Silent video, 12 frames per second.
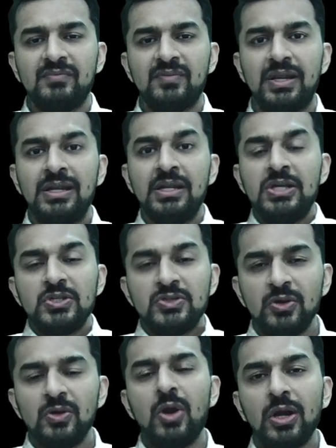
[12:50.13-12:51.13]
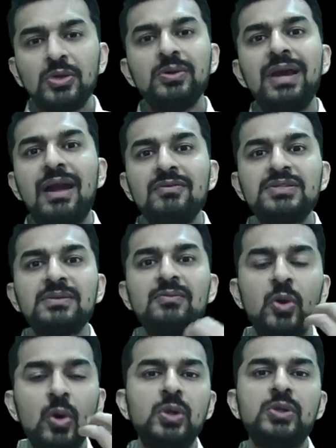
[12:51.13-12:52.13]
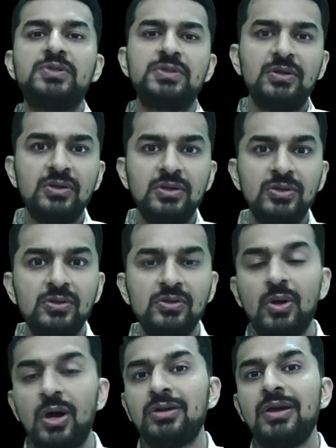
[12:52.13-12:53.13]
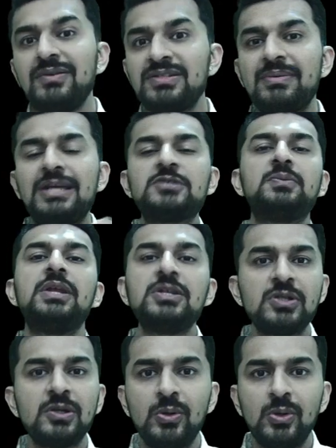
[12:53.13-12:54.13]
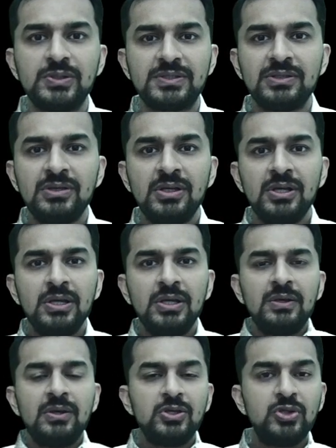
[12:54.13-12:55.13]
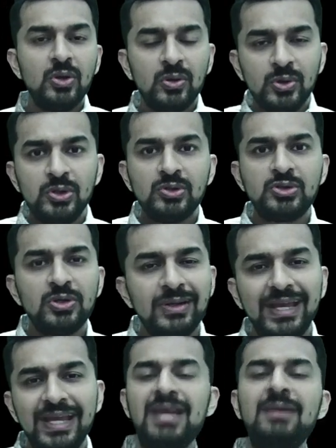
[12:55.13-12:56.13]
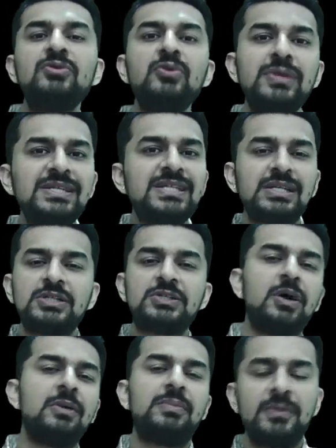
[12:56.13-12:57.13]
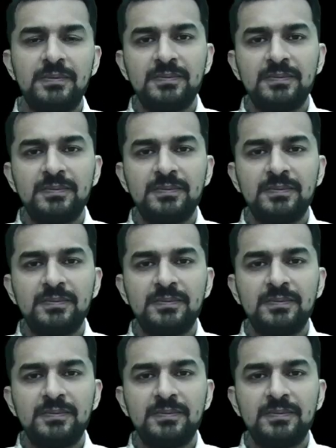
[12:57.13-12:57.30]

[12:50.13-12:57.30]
right? So you got to have some goals. You got to have some aspirational goals. You you should aim to reach at the top,